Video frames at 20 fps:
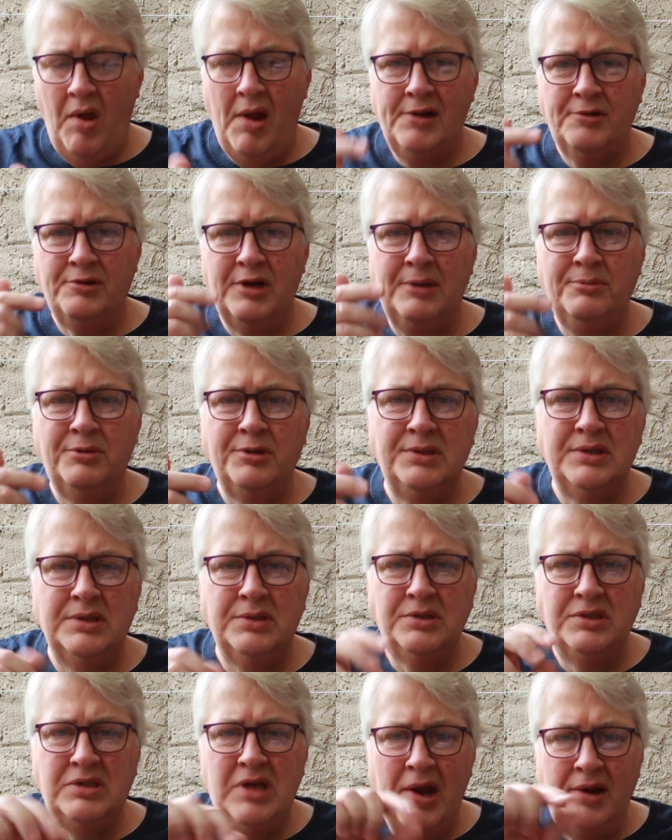I grabbed one that
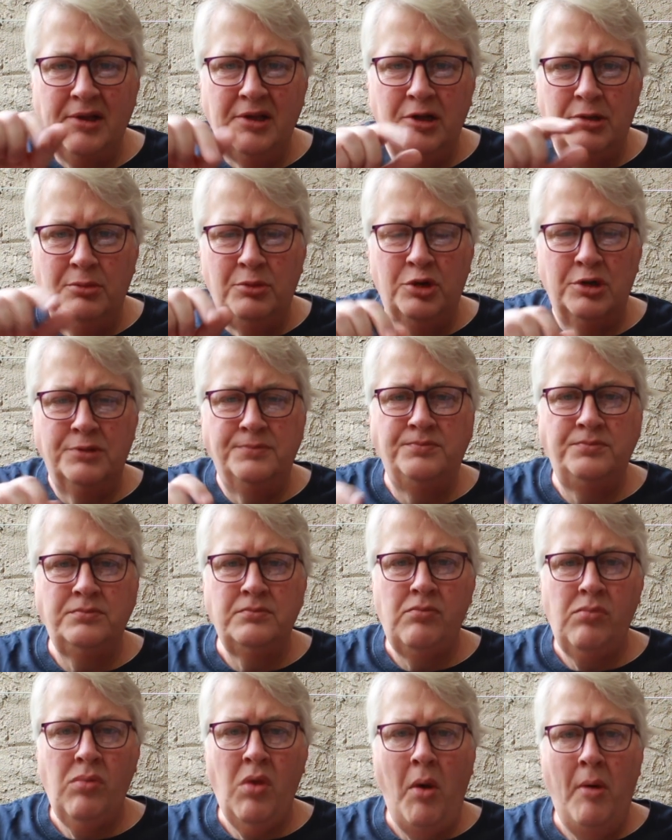was had a little more
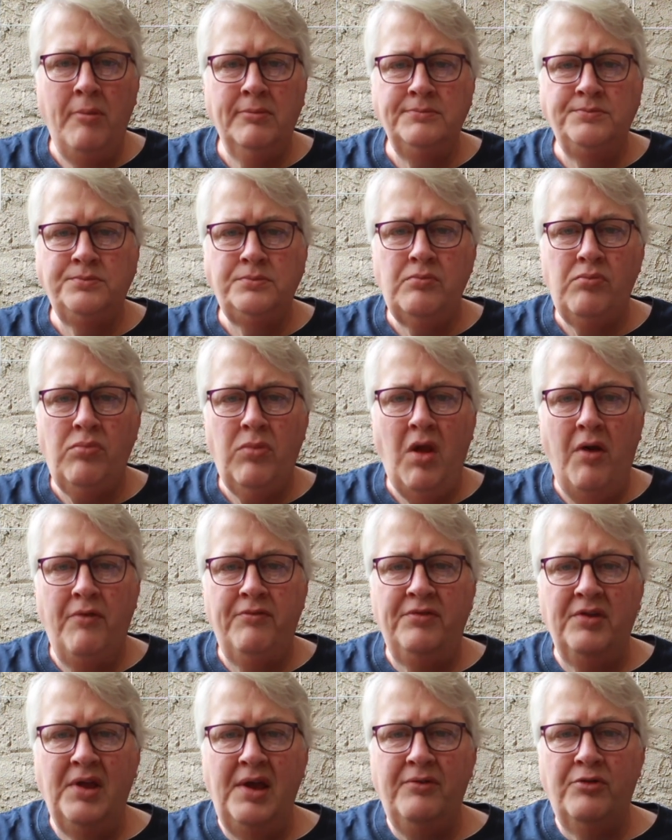
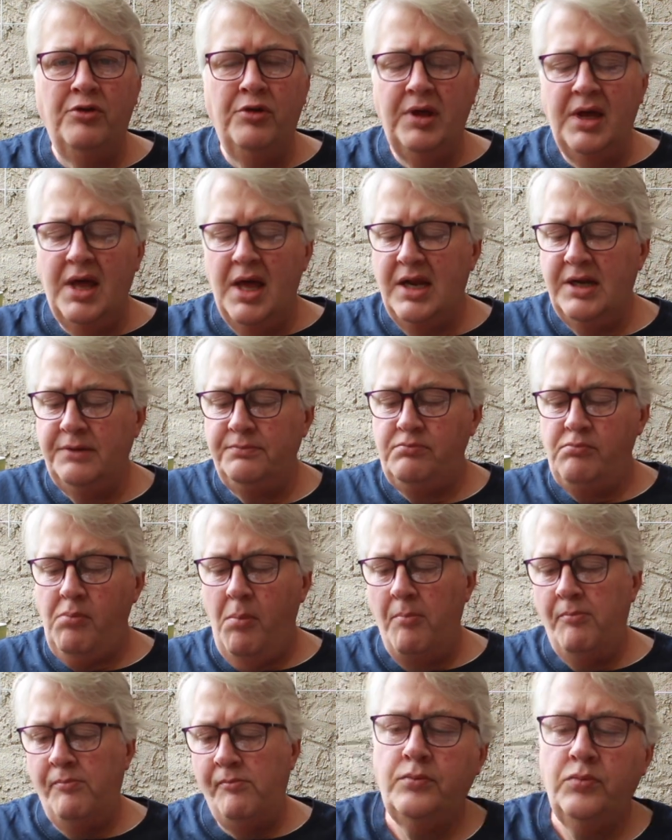flavoring on it.
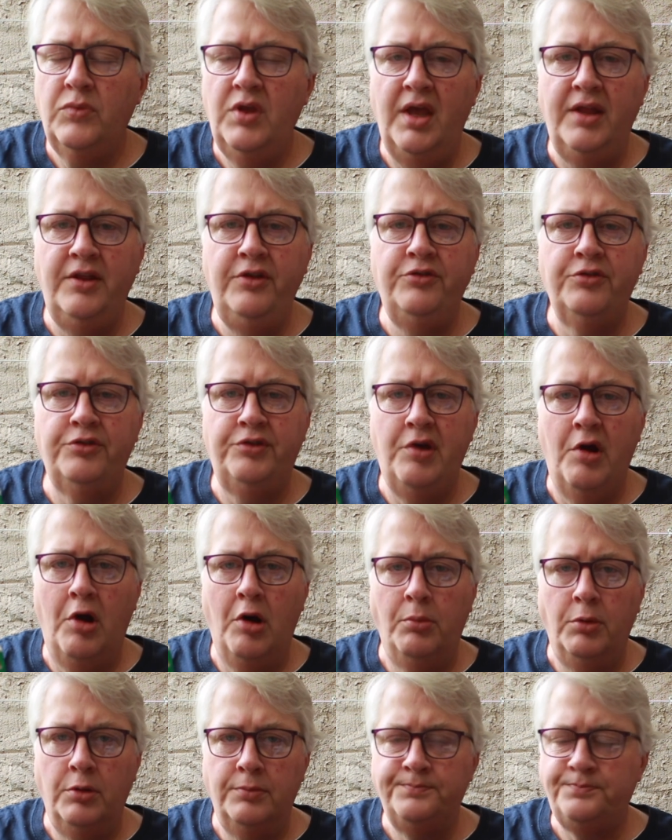Yeah, these are
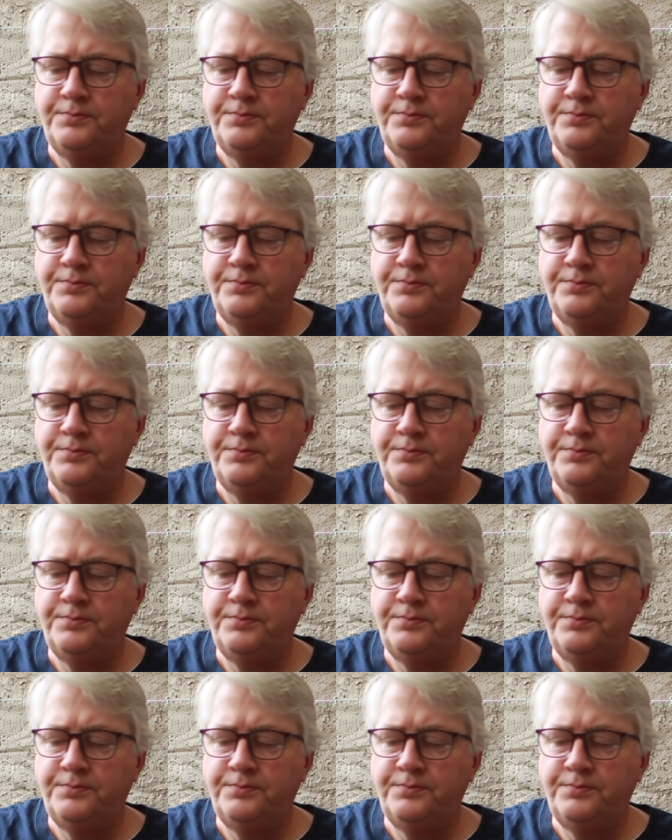terrible.